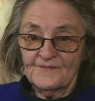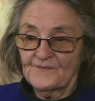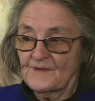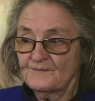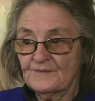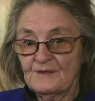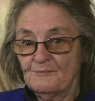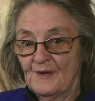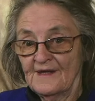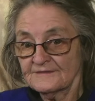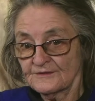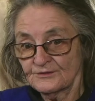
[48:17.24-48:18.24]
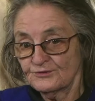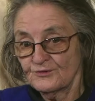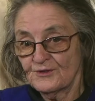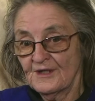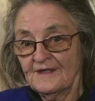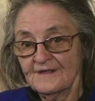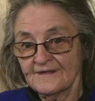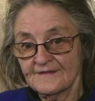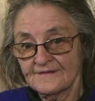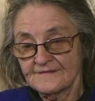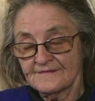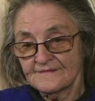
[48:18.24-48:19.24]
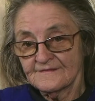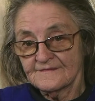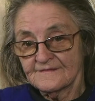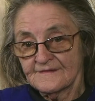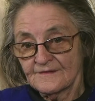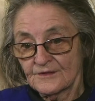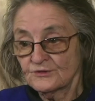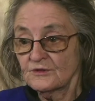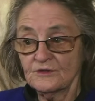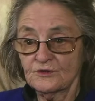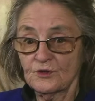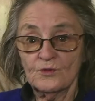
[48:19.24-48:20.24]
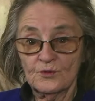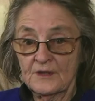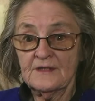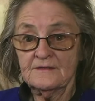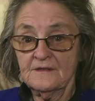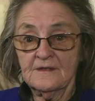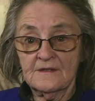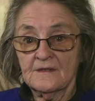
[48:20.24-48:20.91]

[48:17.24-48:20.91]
50 plus, I should think. Because you're talking